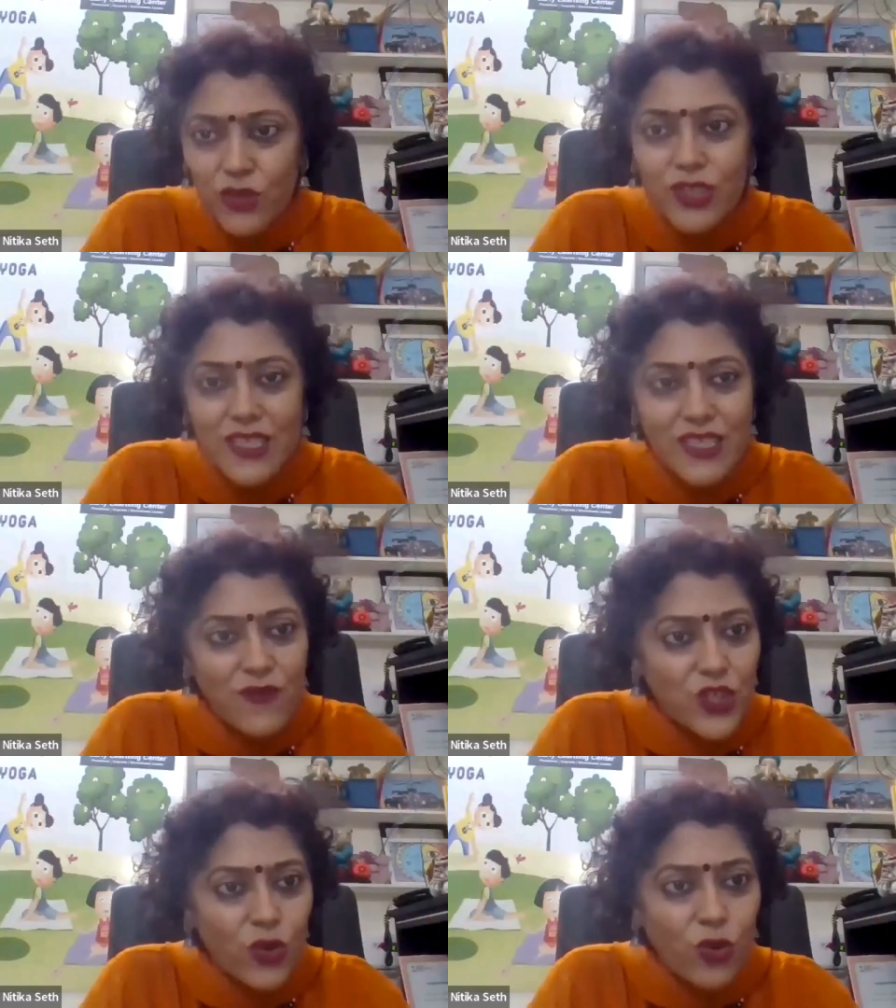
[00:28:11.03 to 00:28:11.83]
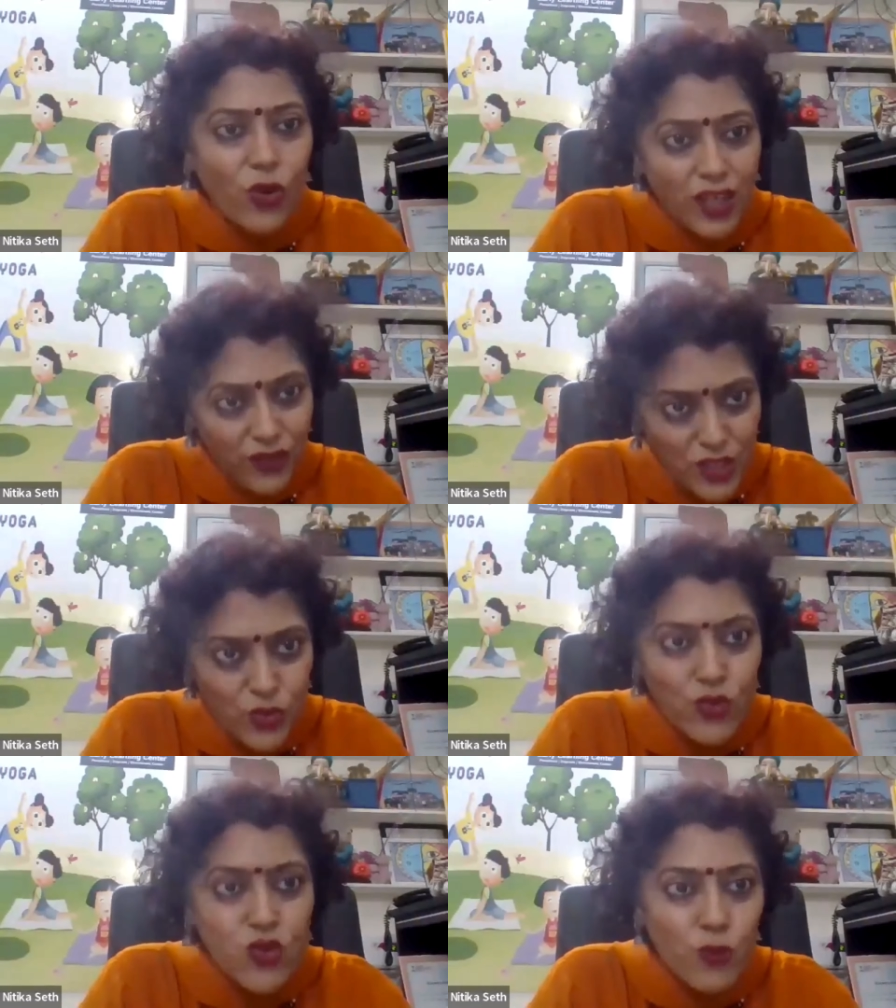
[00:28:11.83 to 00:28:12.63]
you know, this video on our
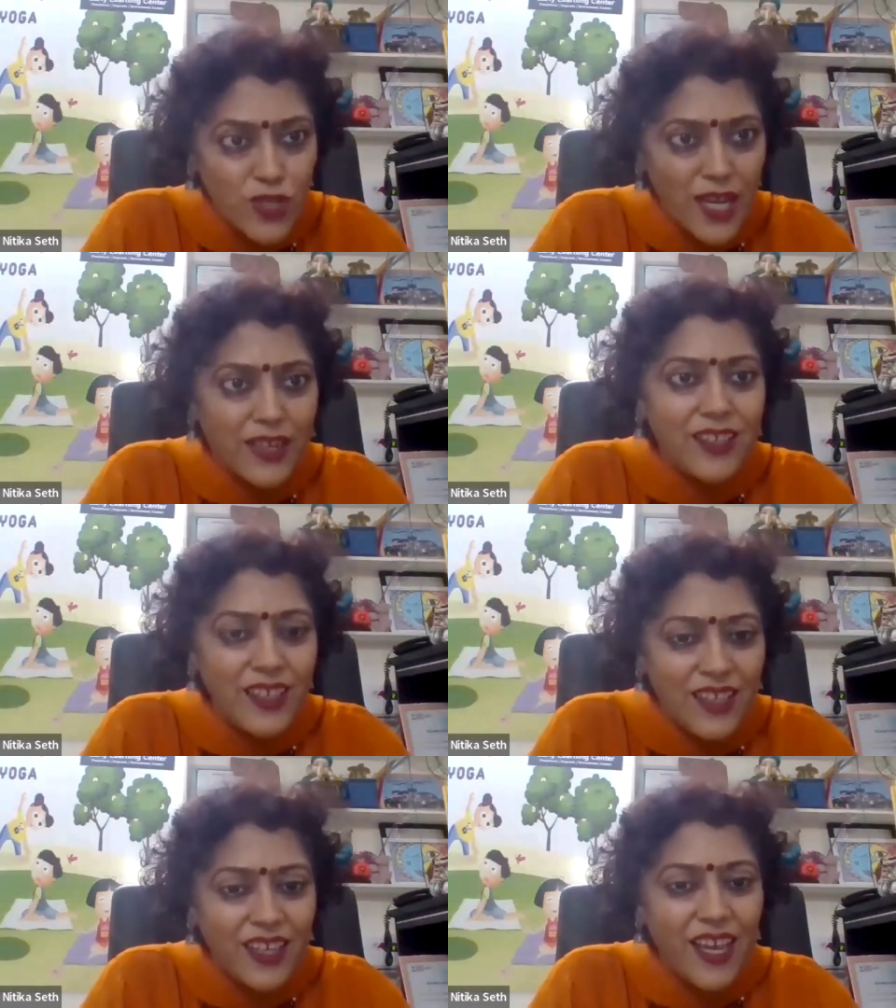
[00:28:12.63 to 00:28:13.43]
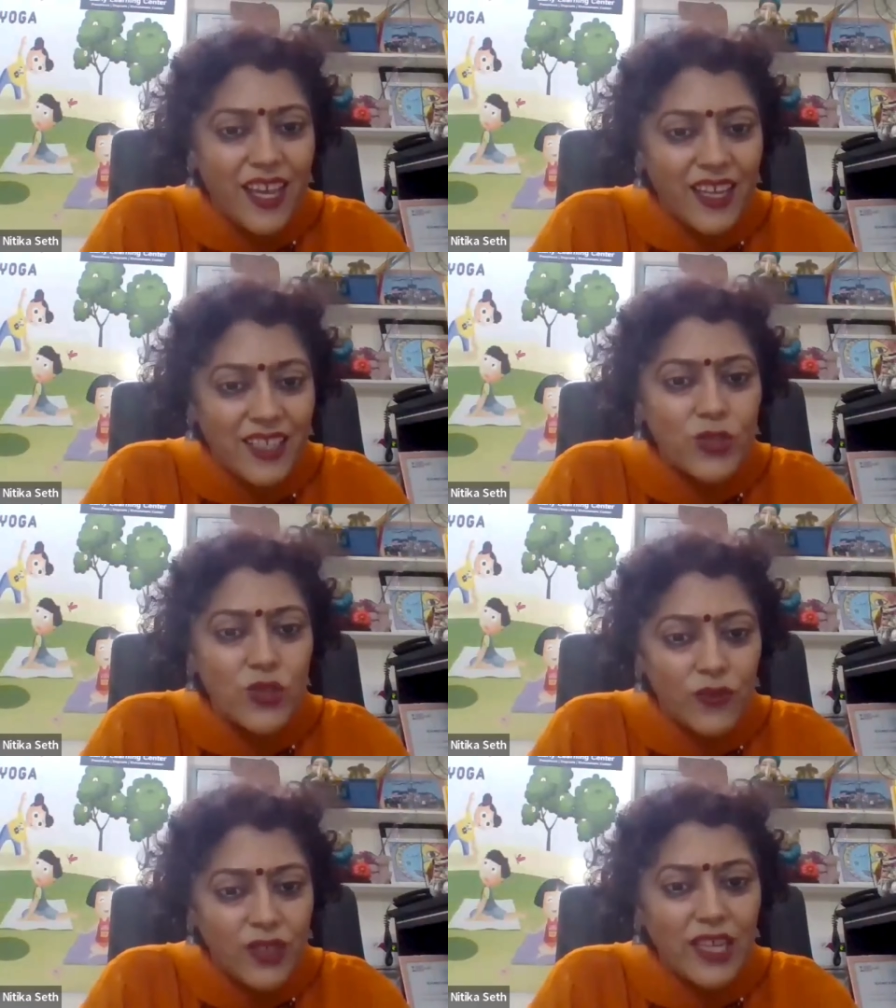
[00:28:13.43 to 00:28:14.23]
YouTube channel. And
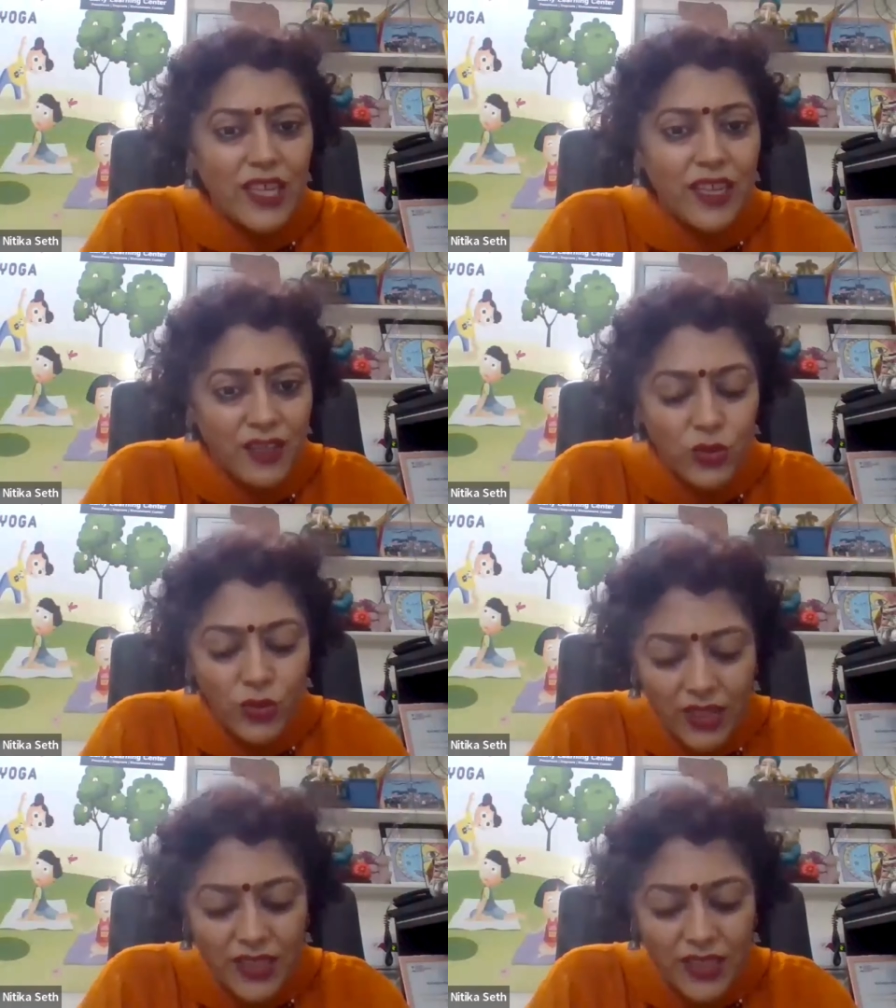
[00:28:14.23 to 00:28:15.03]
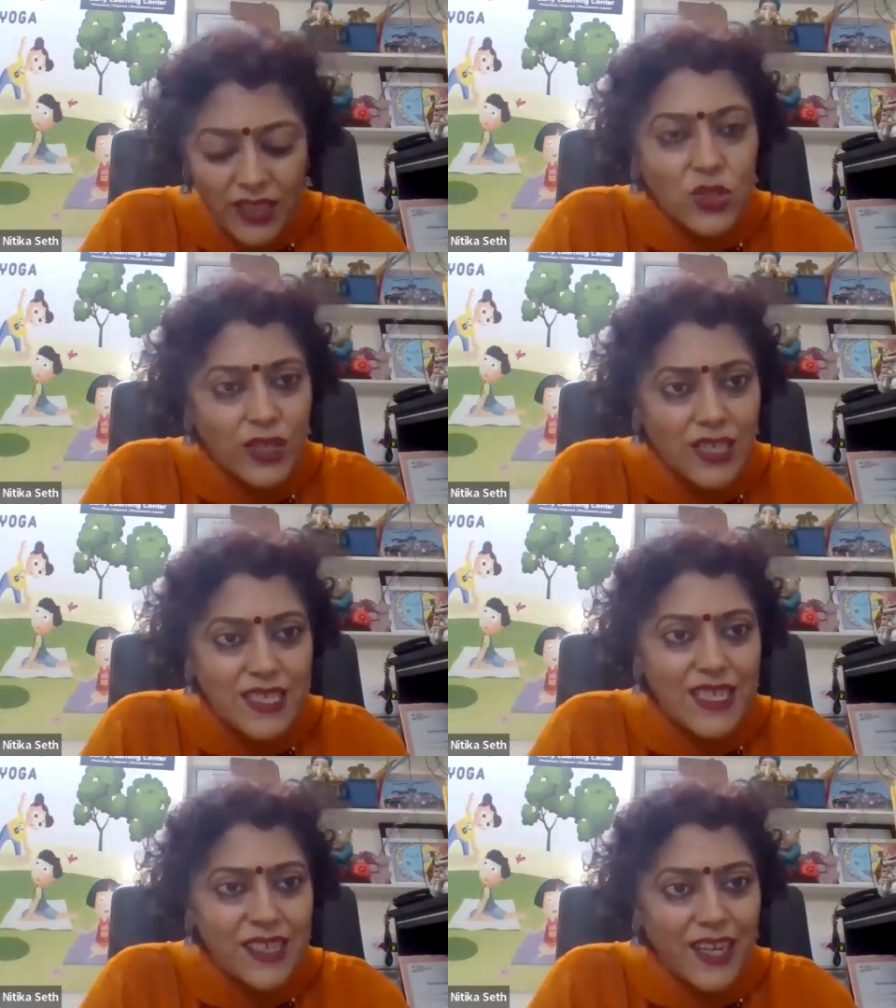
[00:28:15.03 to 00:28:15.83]
also we'll, you know, connect on
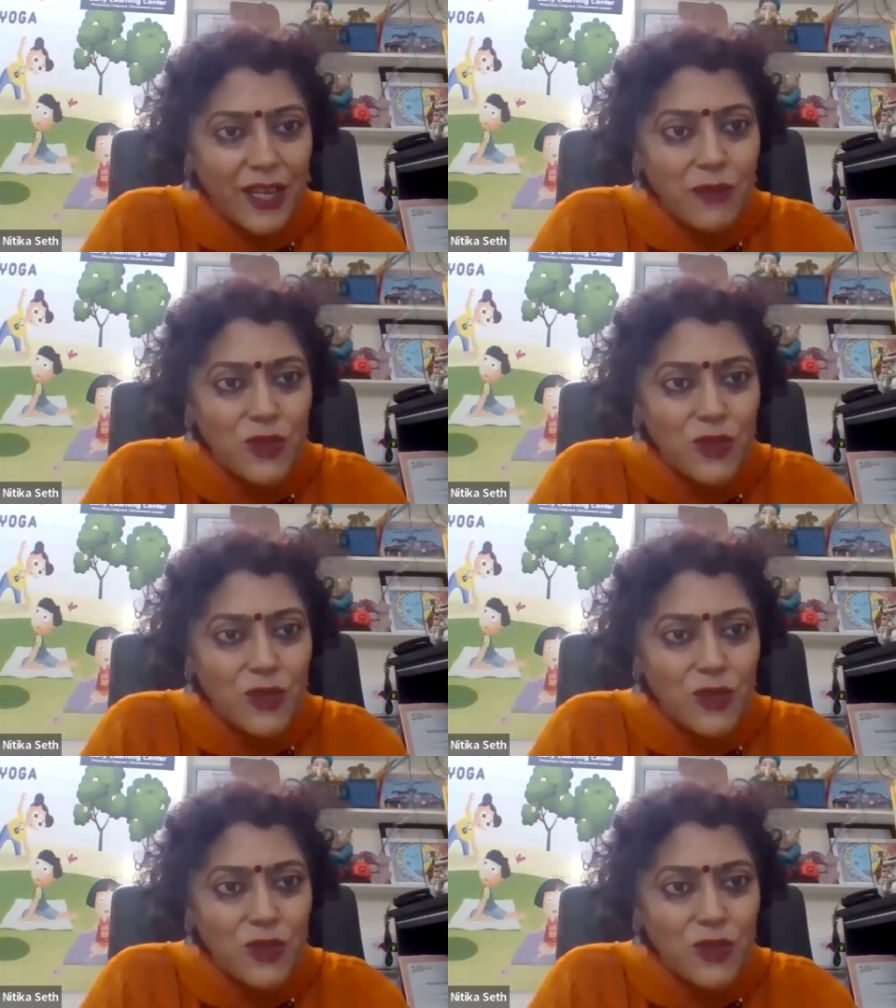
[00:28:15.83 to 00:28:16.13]
Instagram.